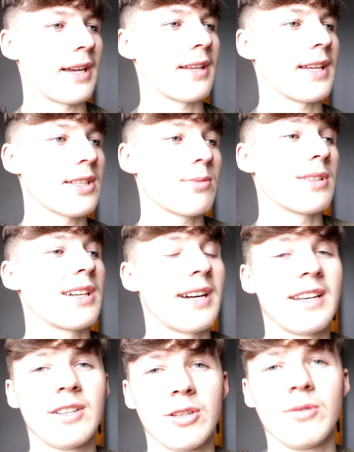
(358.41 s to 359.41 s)
Like, that's what they
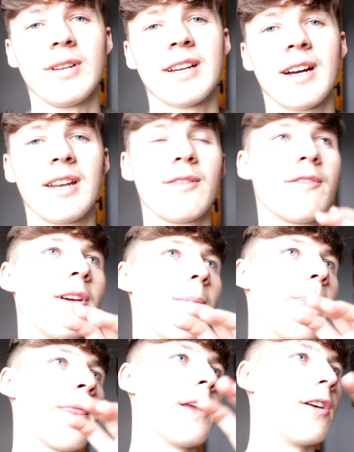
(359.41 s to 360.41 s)
kind of do. They kind of
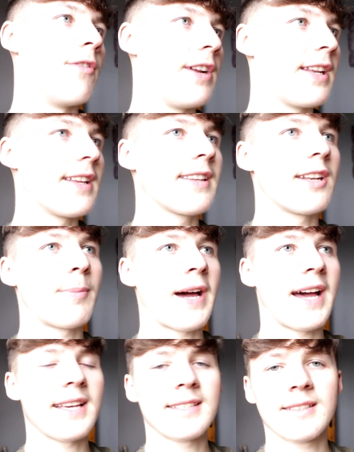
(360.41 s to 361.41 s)
read into the
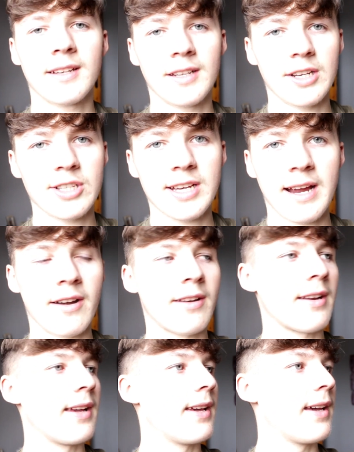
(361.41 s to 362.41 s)
past on the chart